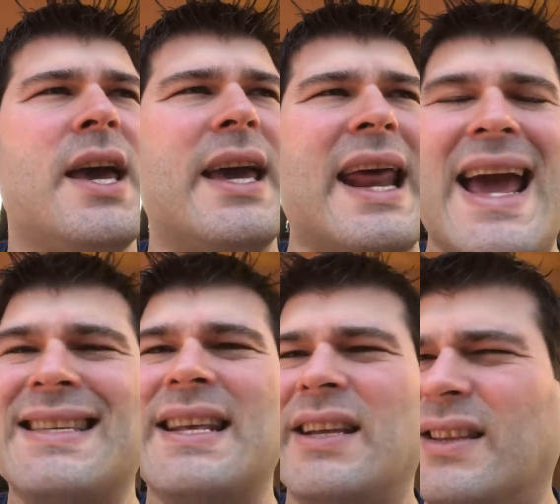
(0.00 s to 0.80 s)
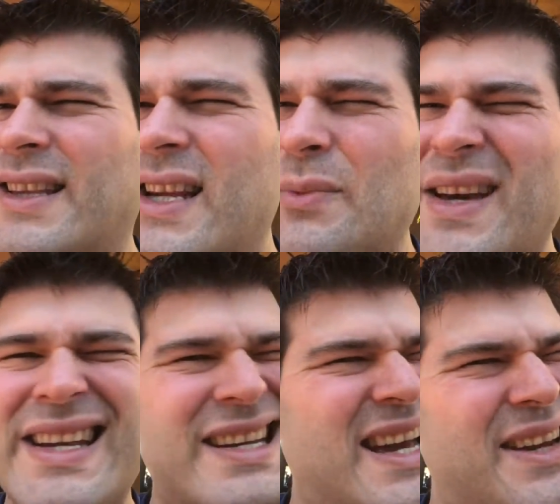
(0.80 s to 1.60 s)
enhance it a little
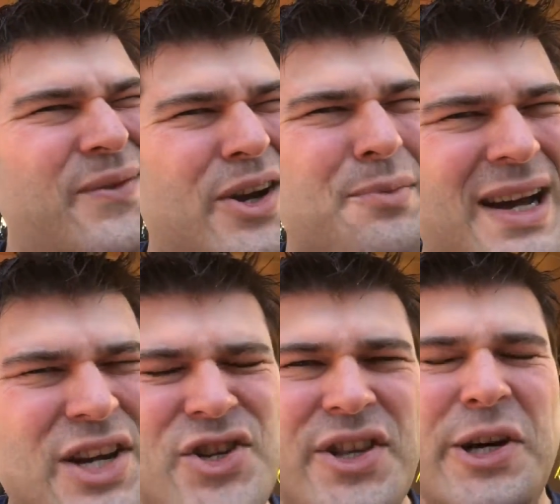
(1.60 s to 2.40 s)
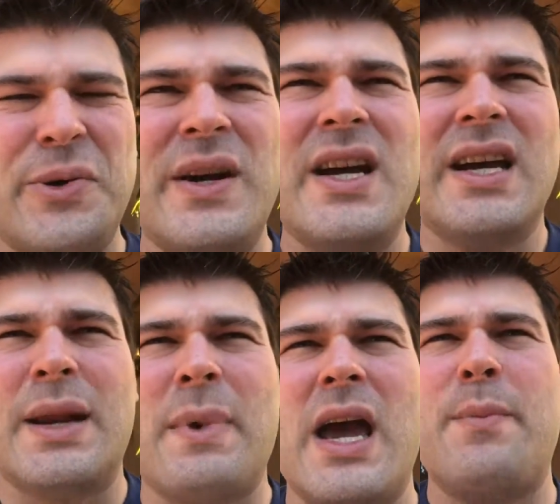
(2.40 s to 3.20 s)
bit, not very much though,
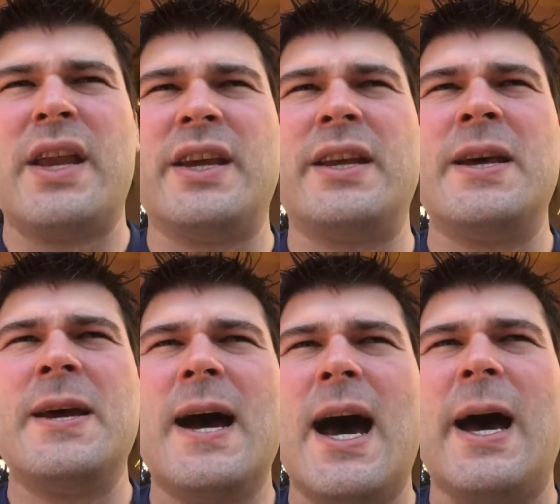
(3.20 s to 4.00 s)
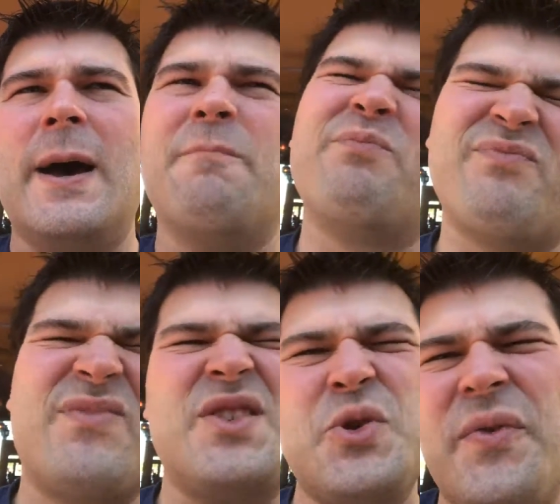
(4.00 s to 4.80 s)
in my opinion. Um,
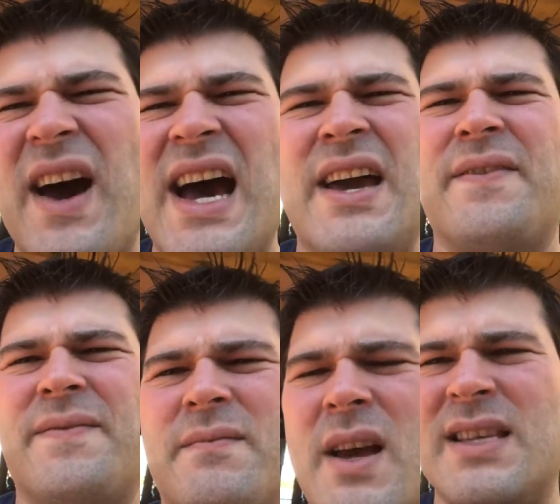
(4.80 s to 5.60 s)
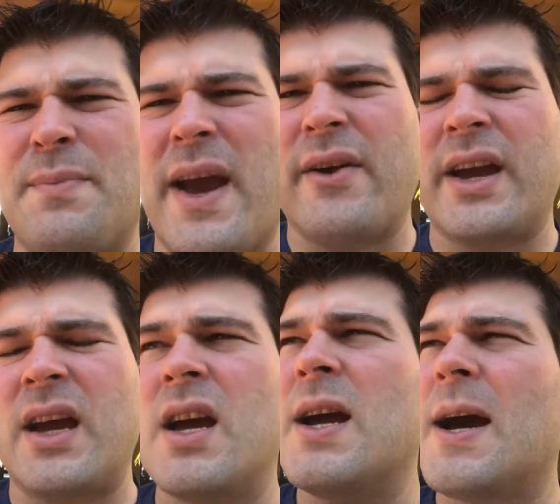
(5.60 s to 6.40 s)
two five as a
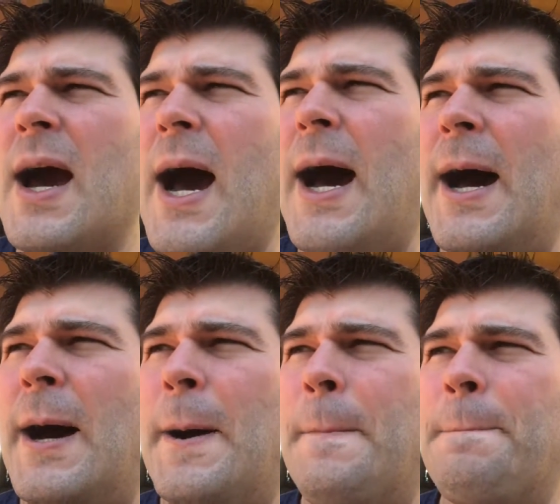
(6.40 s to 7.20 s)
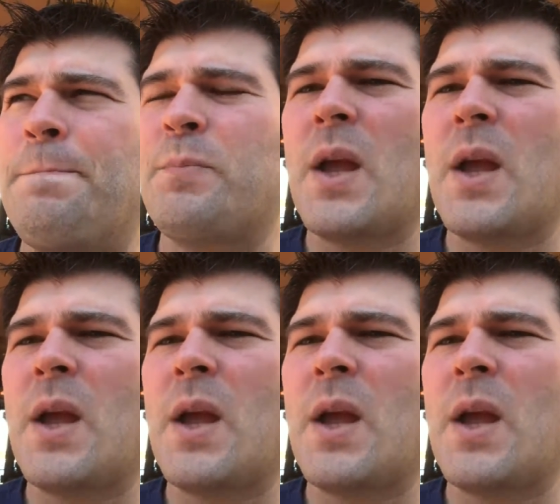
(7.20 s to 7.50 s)
pairing um,